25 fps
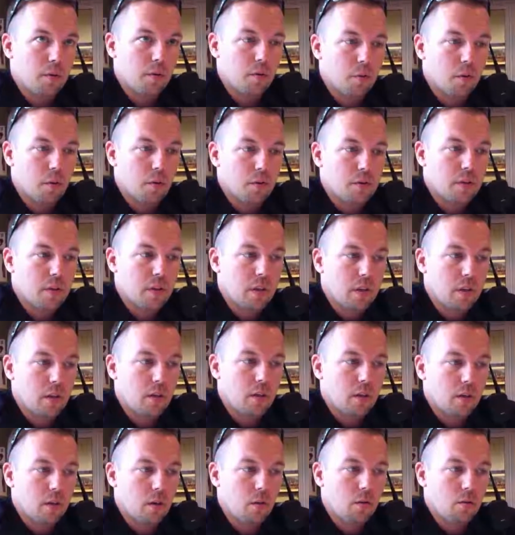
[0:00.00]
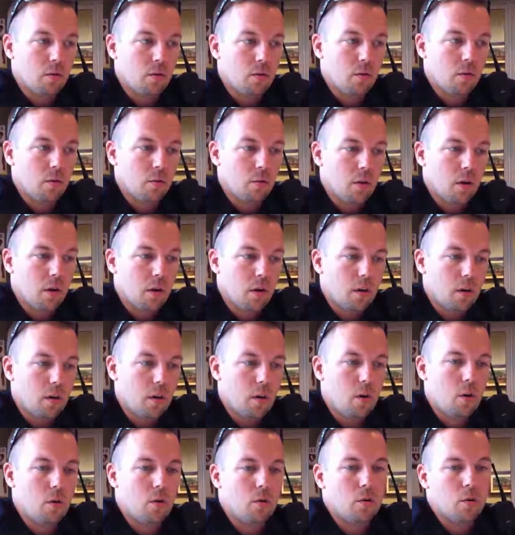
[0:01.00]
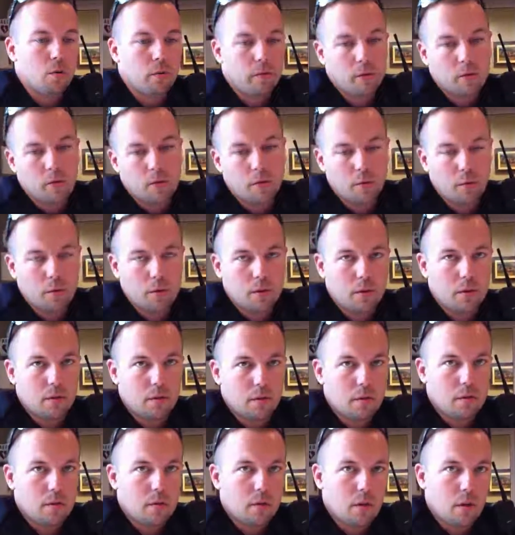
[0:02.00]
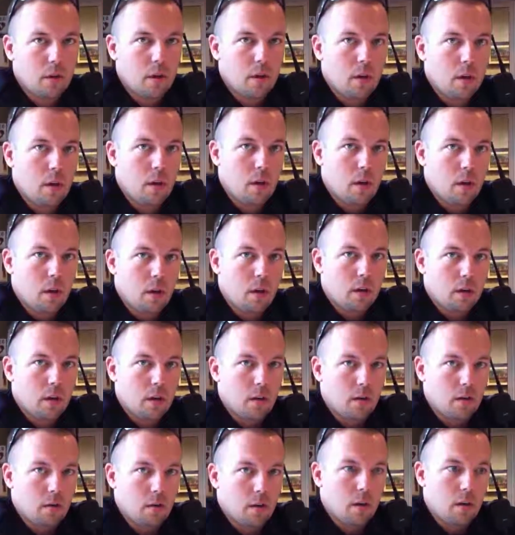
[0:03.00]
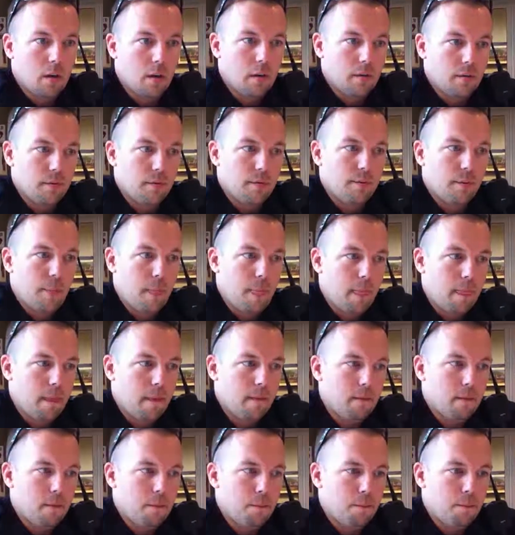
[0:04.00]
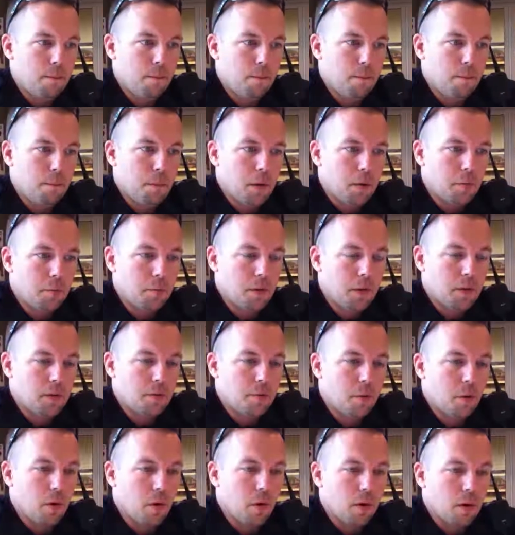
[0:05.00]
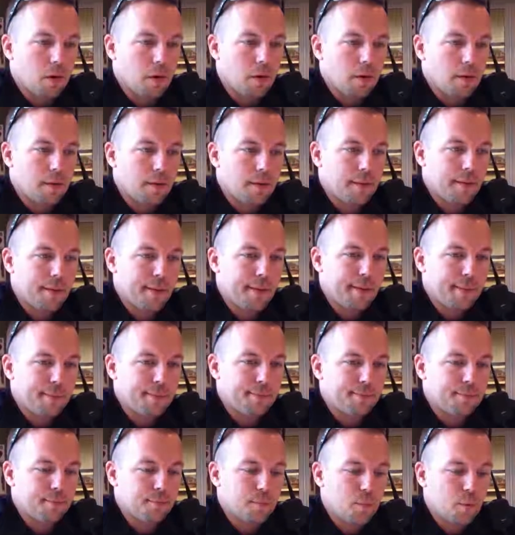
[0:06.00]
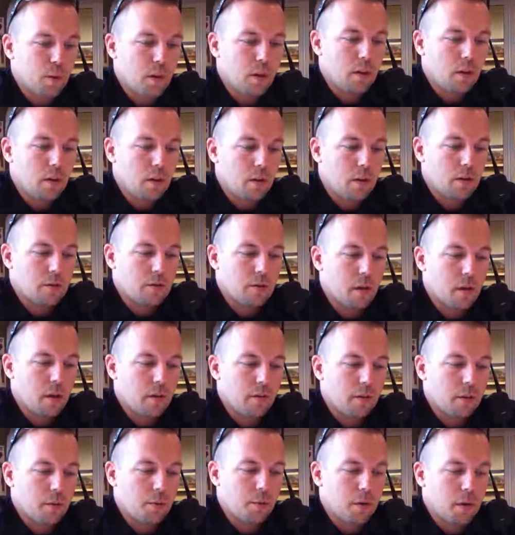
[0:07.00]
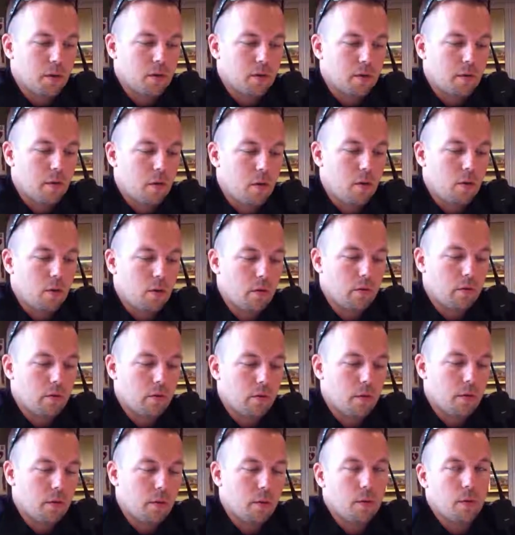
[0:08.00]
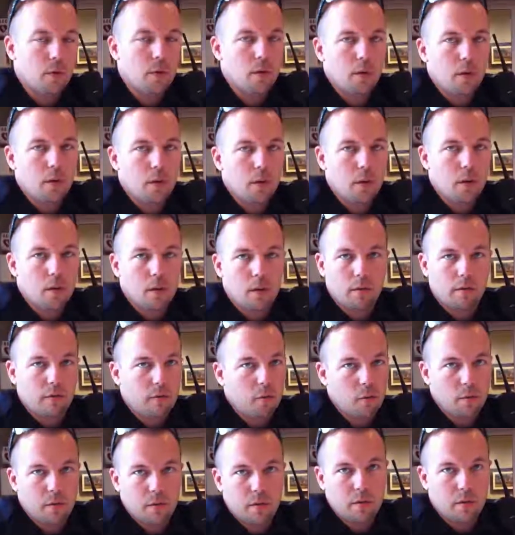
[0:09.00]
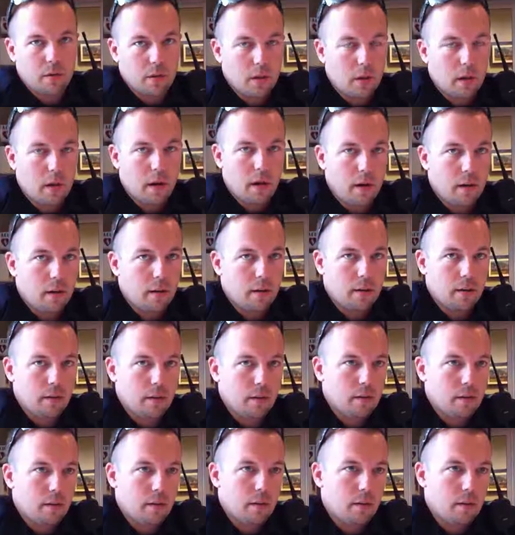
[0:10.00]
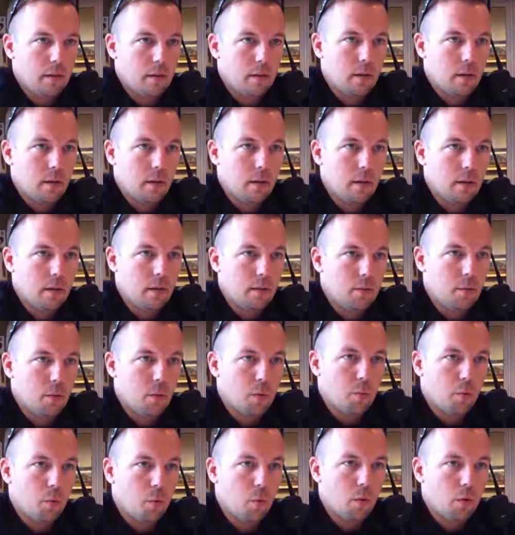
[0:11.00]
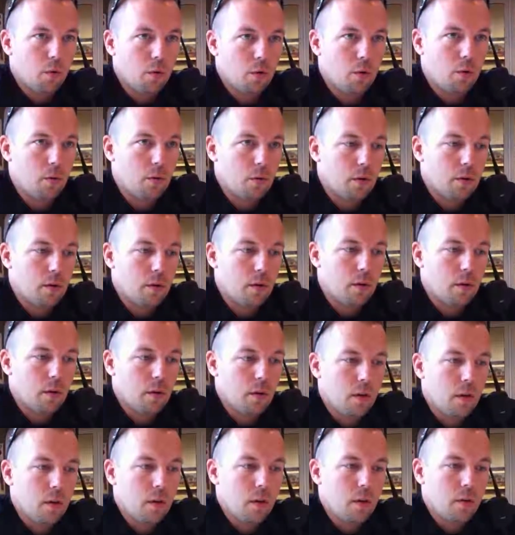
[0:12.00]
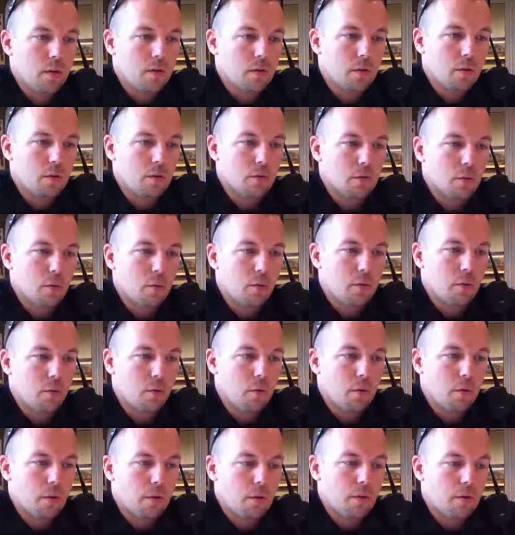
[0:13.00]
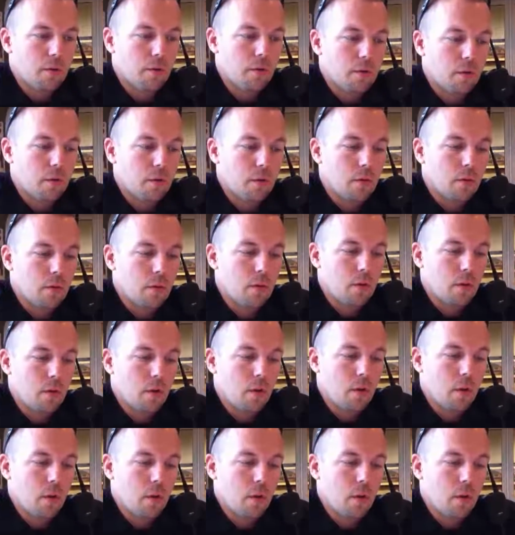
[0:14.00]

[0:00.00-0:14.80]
coming through our city to go to Hallover, which is another big beach park. We get a lot of traffic because of Hallover too, 4th of July and Memorial and so on and so forth. So.